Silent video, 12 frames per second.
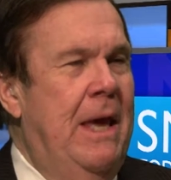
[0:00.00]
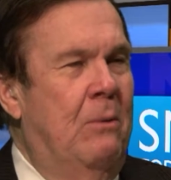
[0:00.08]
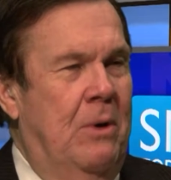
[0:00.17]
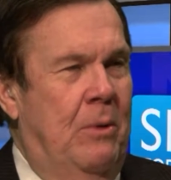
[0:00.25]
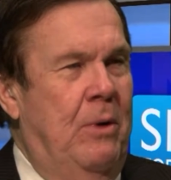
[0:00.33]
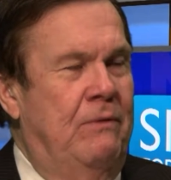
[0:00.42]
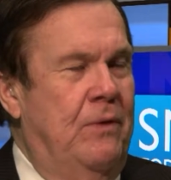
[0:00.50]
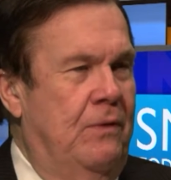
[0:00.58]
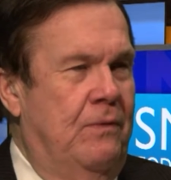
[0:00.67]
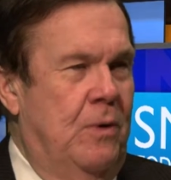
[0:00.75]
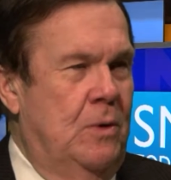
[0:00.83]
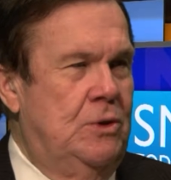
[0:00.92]
When I went for
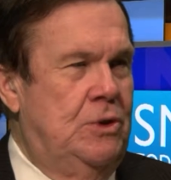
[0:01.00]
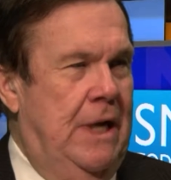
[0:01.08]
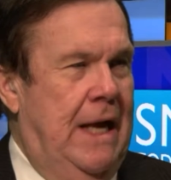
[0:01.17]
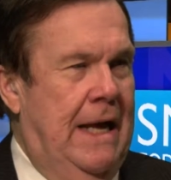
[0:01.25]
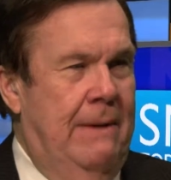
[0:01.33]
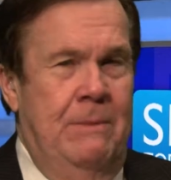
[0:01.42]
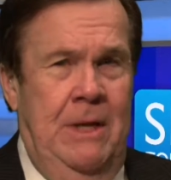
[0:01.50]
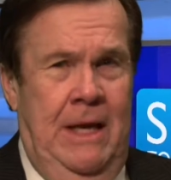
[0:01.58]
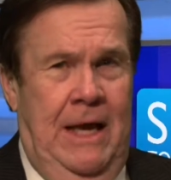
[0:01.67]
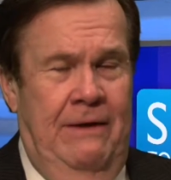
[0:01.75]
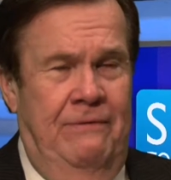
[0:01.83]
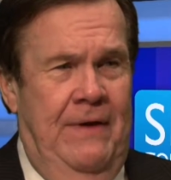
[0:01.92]
the first job,
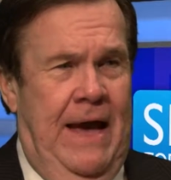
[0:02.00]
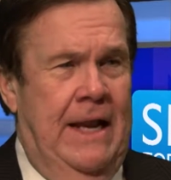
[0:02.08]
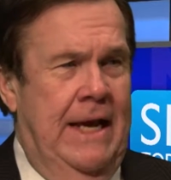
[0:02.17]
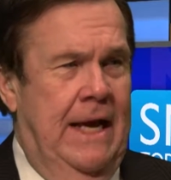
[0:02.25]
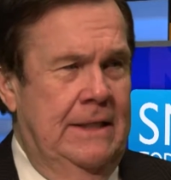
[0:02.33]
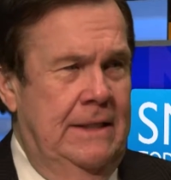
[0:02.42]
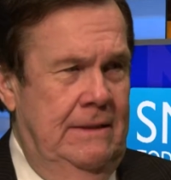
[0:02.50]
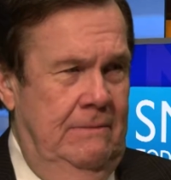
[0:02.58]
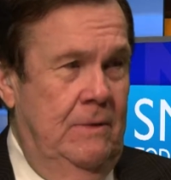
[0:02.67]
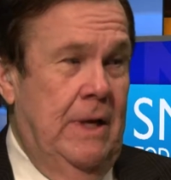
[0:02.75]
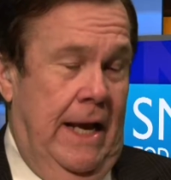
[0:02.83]
I found out